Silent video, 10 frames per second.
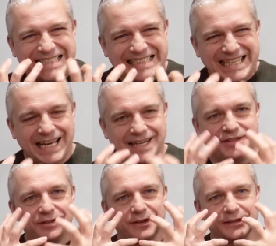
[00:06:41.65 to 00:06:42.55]

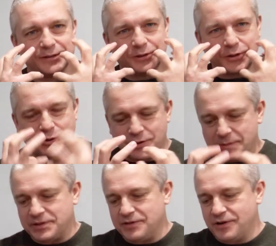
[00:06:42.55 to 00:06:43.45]
texture that
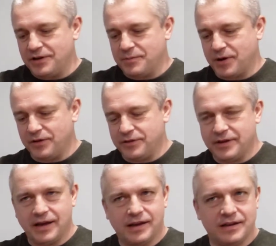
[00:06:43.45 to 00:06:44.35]
grips you around the mouth,
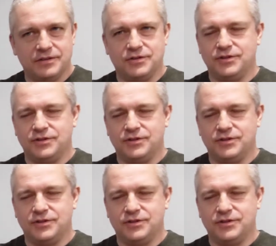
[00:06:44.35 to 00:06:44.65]
and it